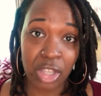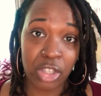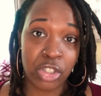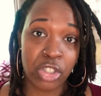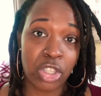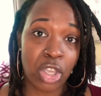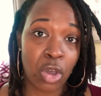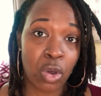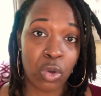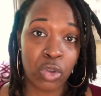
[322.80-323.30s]

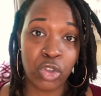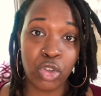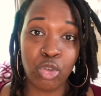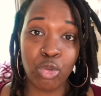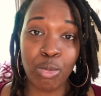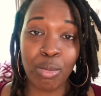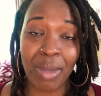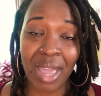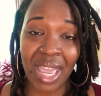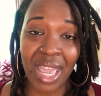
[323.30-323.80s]
So
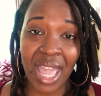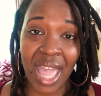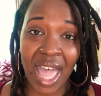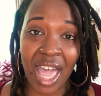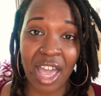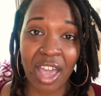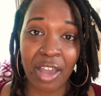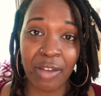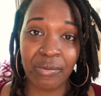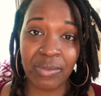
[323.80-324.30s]
you may
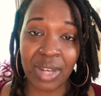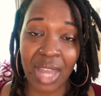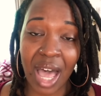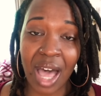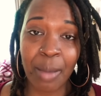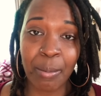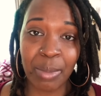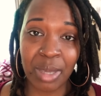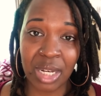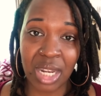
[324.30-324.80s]
have
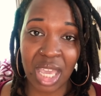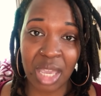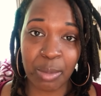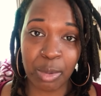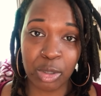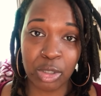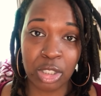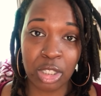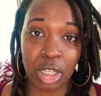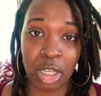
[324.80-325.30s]
not been
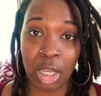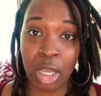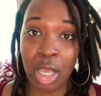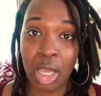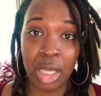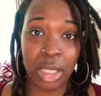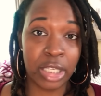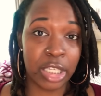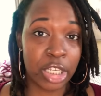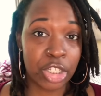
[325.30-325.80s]
able to
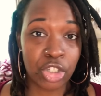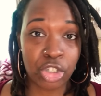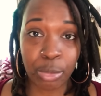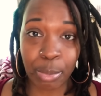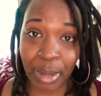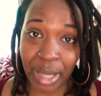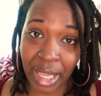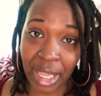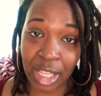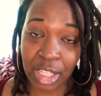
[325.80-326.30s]
get your
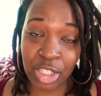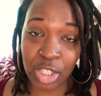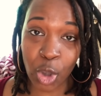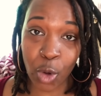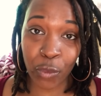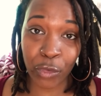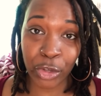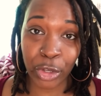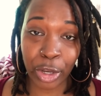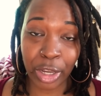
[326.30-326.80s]
pants
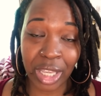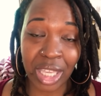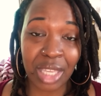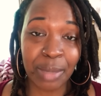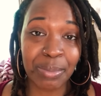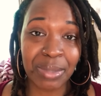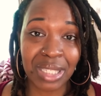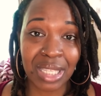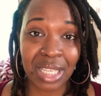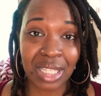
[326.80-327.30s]
over your
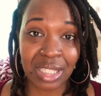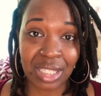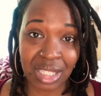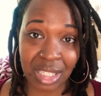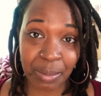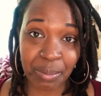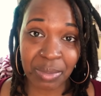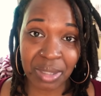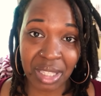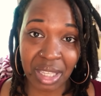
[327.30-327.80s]
hips and
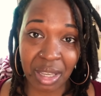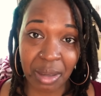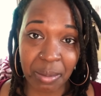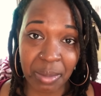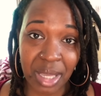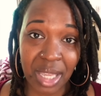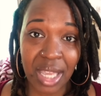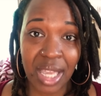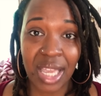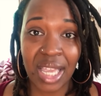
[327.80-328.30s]
zip
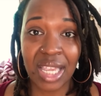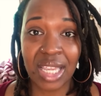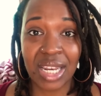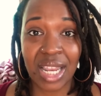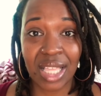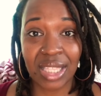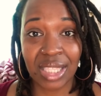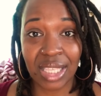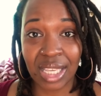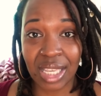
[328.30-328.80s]
them, and
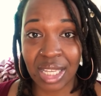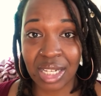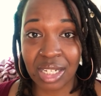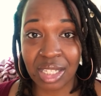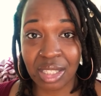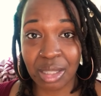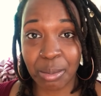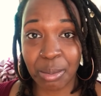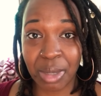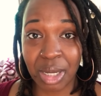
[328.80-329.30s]
at the end
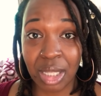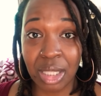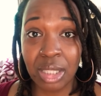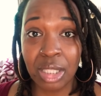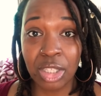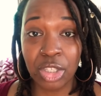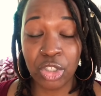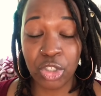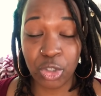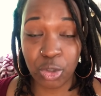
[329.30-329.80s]
of the month,
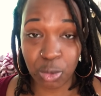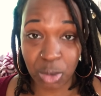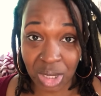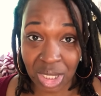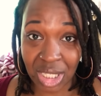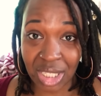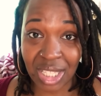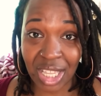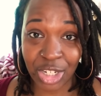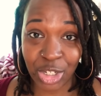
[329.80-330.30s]
you
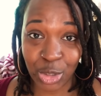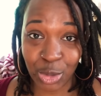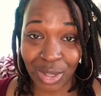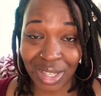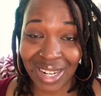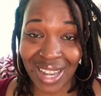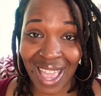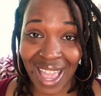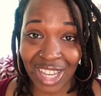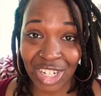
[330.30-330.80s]
see that you
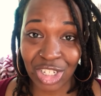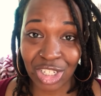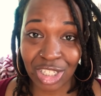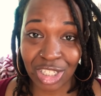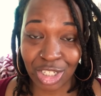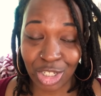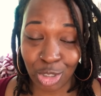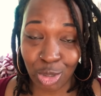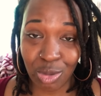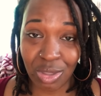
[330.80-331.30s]
can
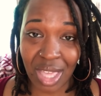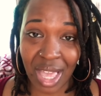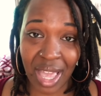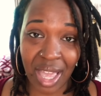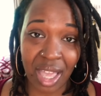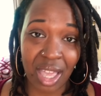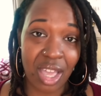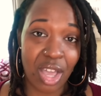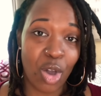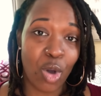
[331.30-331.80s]
actually do
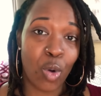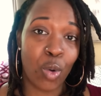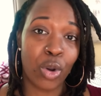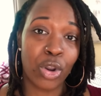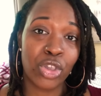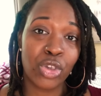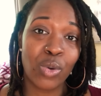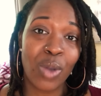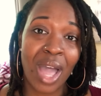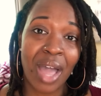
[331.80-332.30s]
that.
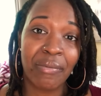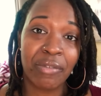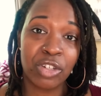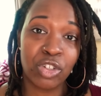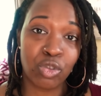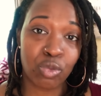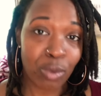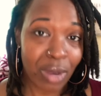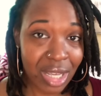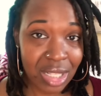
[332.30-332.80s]
Or you have a
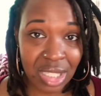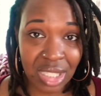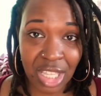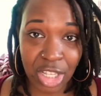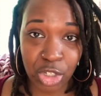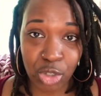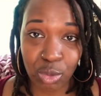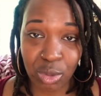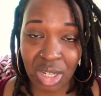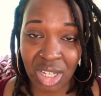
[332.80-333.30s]
dress
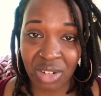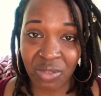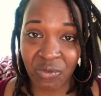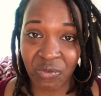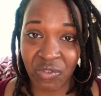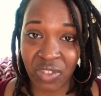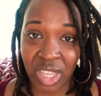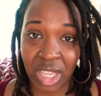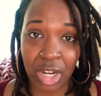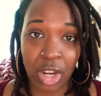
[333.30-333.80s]
that you couldn't
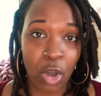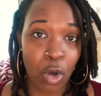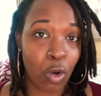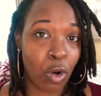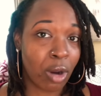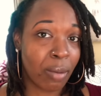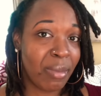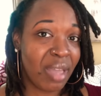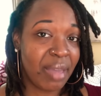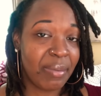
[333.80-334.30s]
fit,
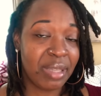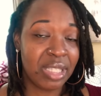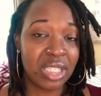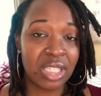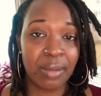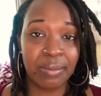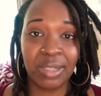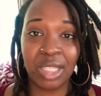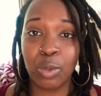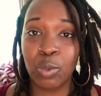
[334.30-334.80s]
or maybe
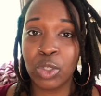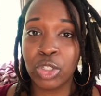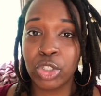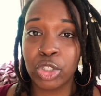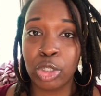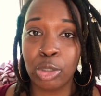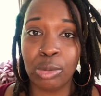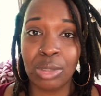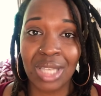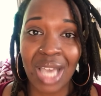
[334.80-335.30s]
something was
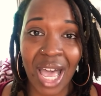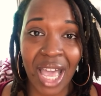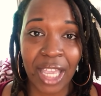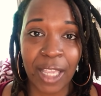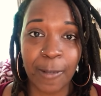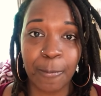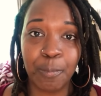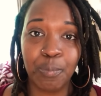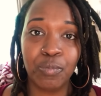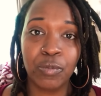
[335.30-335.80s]
too
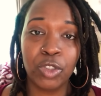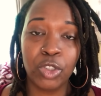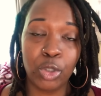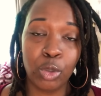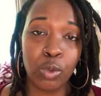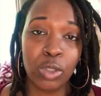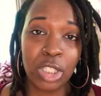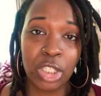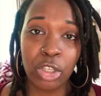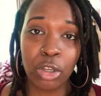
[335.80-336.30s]
tight.
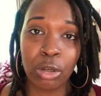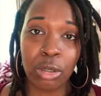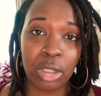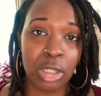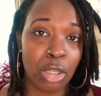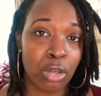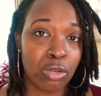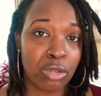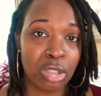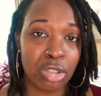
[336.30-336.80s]
Using your
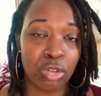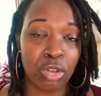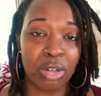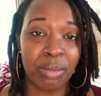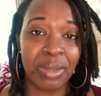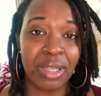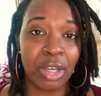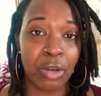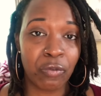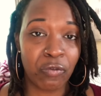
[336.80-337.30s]
clothes is
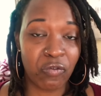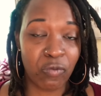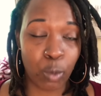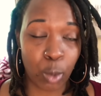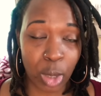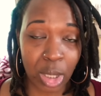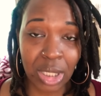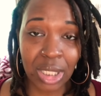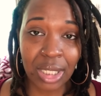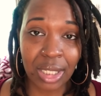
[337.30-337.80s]
going to be a
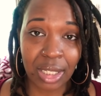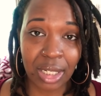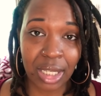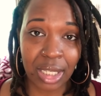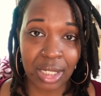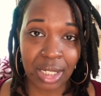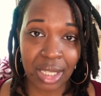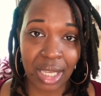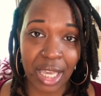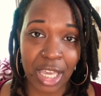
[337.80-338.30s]
really good
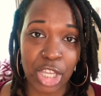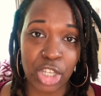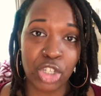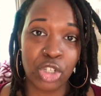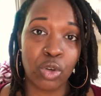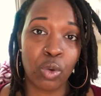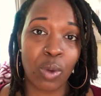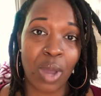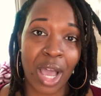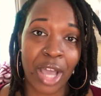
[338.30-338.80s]

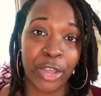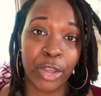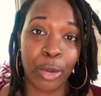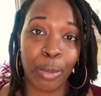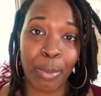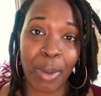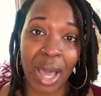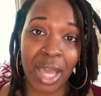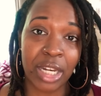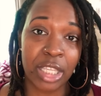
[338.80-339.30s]
indication on how your
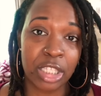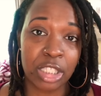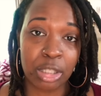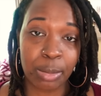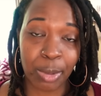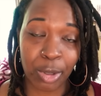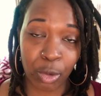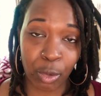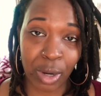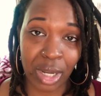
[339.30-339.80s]
body is
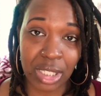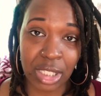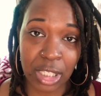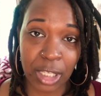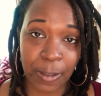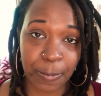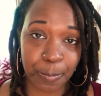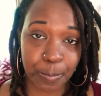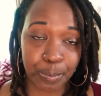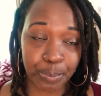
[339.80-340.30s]

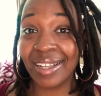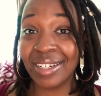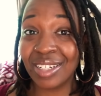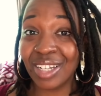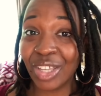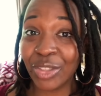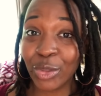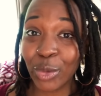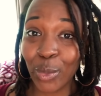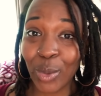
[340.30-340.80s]
progressing.
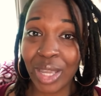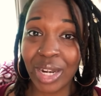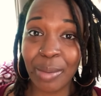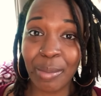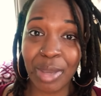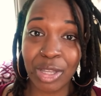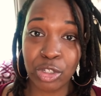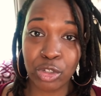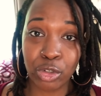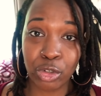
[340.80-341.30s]
Another way to
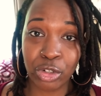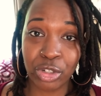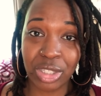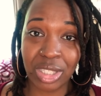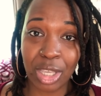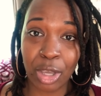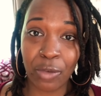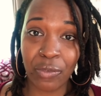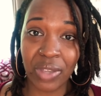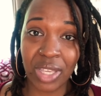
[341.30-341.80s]
measure
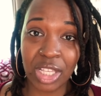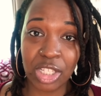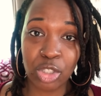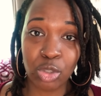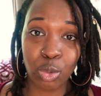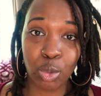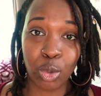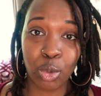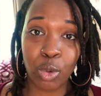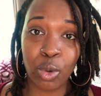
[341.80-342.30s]
yourself is
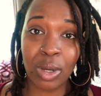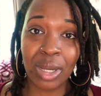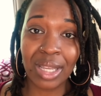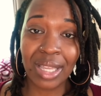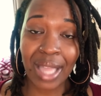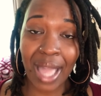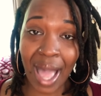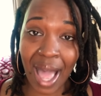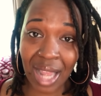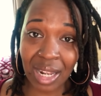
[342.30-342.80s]
through
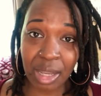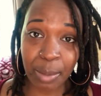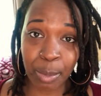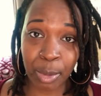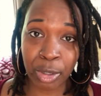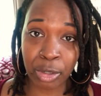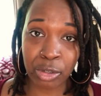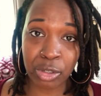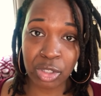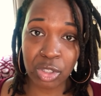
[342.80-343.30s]

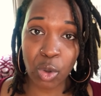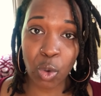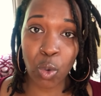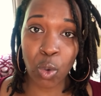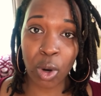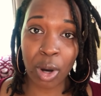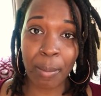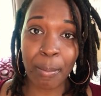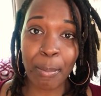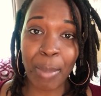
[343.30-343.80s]
calipers
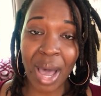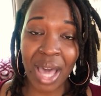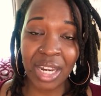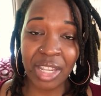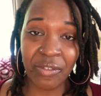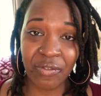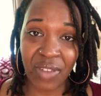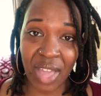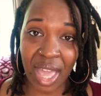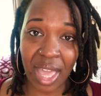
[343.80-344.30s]
or
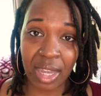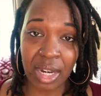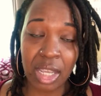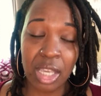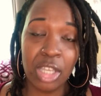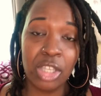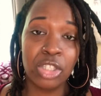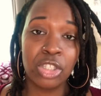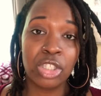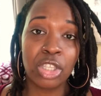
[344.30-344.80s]
body fat.
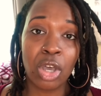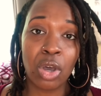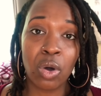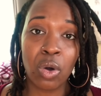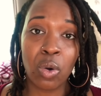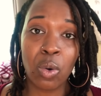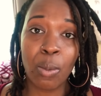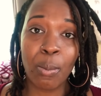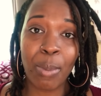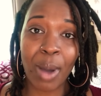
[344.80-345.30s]

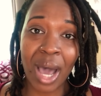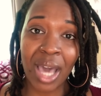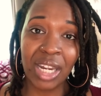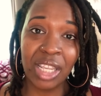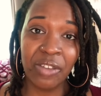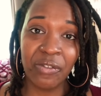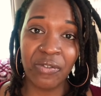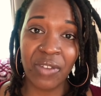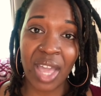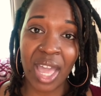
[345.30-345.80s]
So
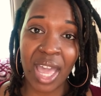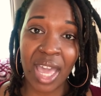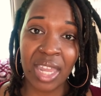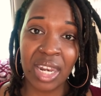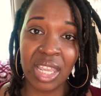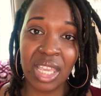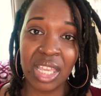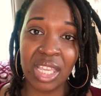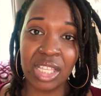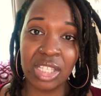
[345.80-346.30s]
body
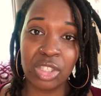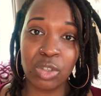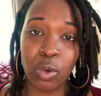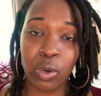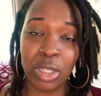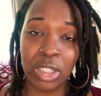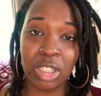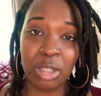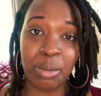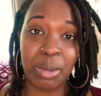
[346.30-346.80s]
fat is
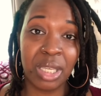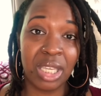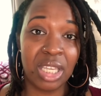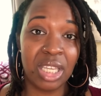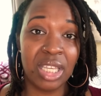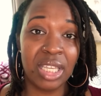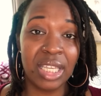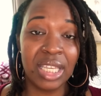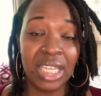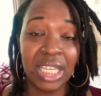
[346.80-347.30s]
going to
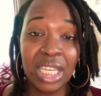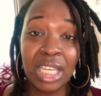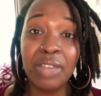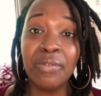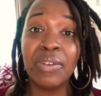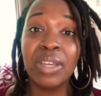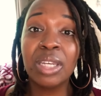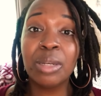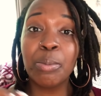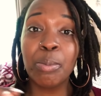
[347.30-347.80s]
be
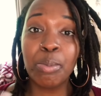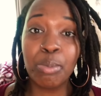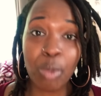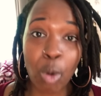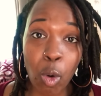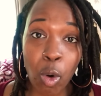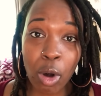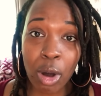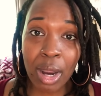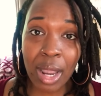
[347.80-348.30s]
even
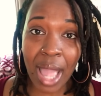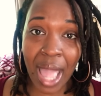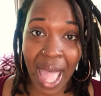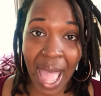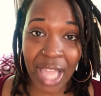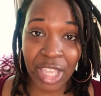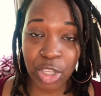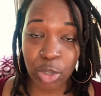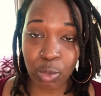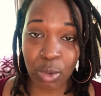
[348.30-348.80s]
more
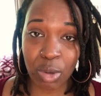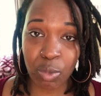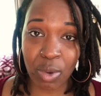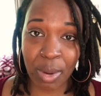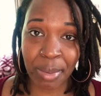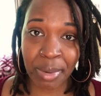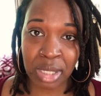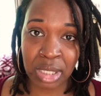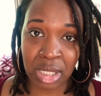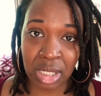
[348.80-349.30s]
accurate
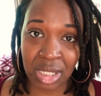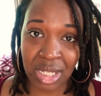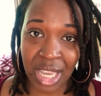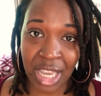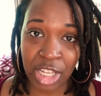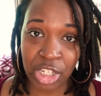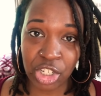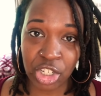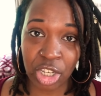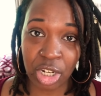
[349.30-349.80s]

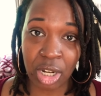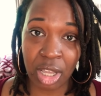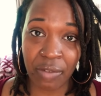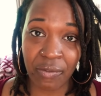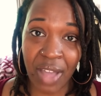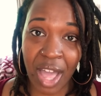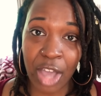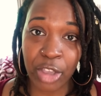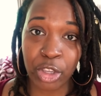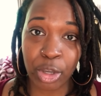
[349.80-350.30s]
representation
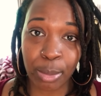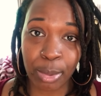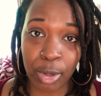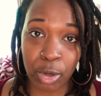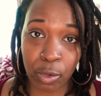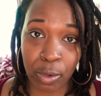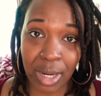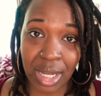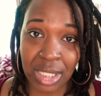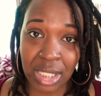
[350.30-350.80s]
of how you're
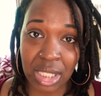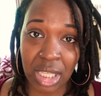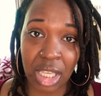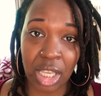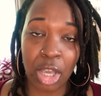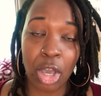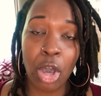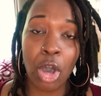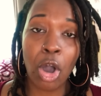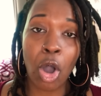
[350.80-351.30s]

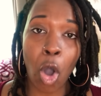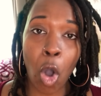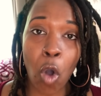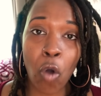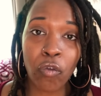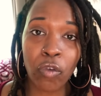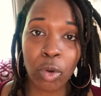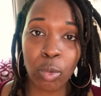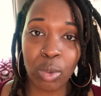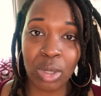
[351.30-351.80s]
progressing
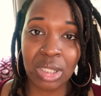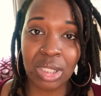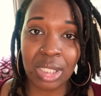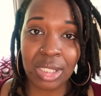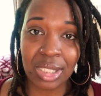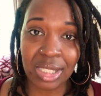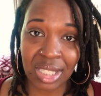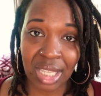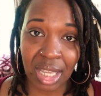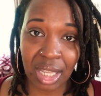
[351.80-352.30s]
over what
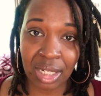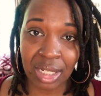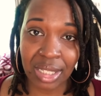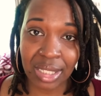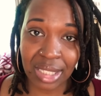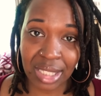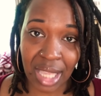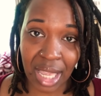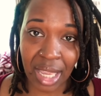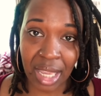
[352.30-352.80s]
the scale
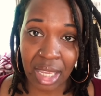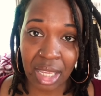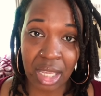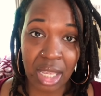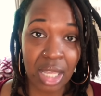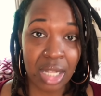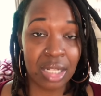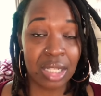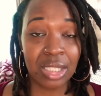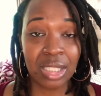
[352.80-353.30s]
is saying.
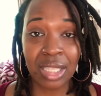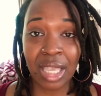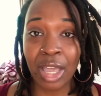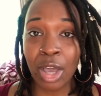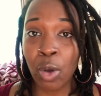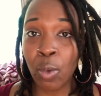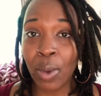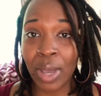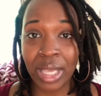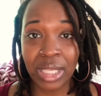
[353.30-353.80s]
The
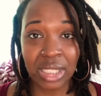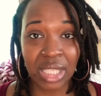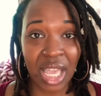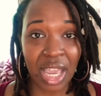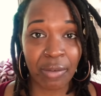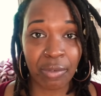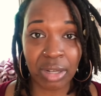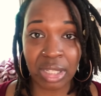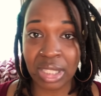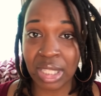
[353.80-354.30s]
scale weighs
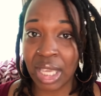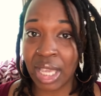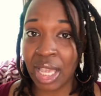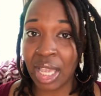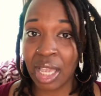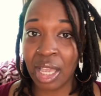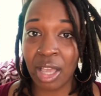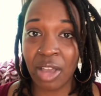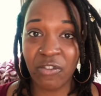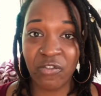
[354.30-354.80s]

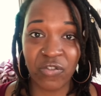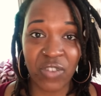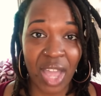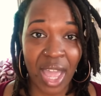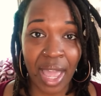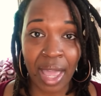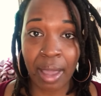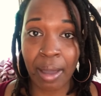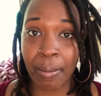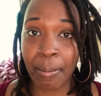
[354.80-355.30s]
everything:
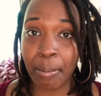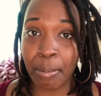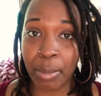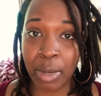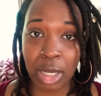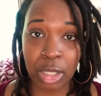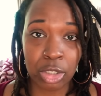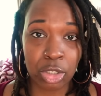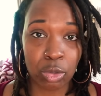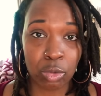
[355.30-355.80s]
fat,
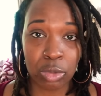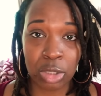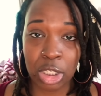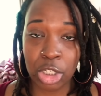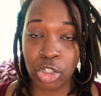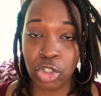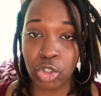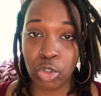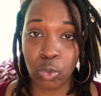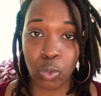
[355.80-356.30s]
muscle,
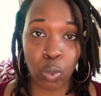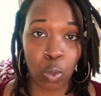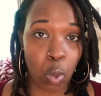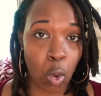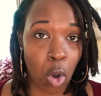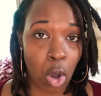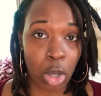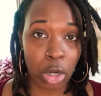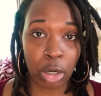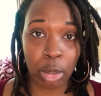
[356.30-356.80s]
tissue,
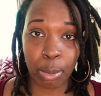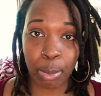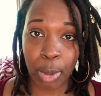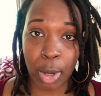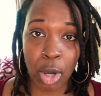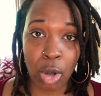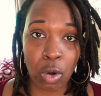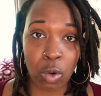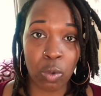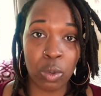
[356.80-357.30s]
water,
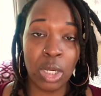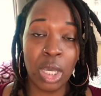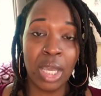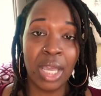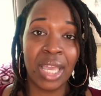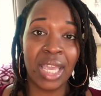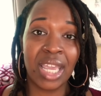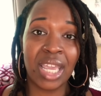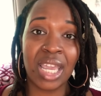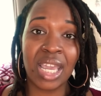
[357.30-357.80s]
bone.
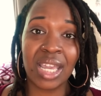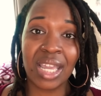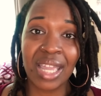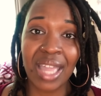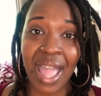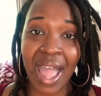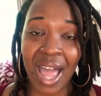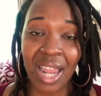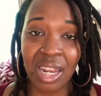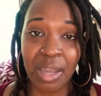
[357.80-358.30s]
And
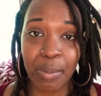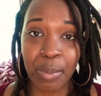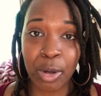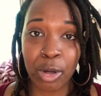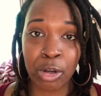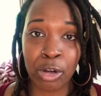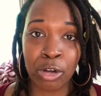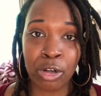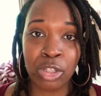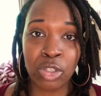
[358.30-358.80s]

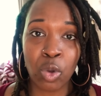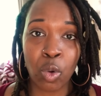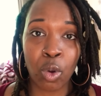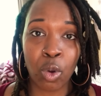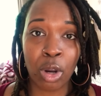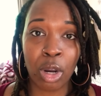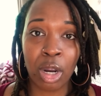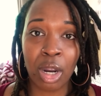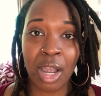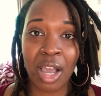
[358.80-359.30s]
calipers
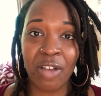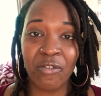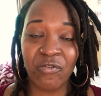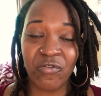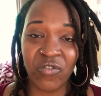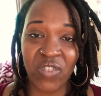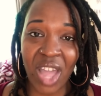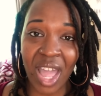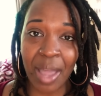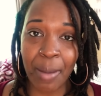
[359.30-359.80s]
or a
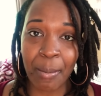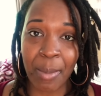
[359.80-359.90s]
fat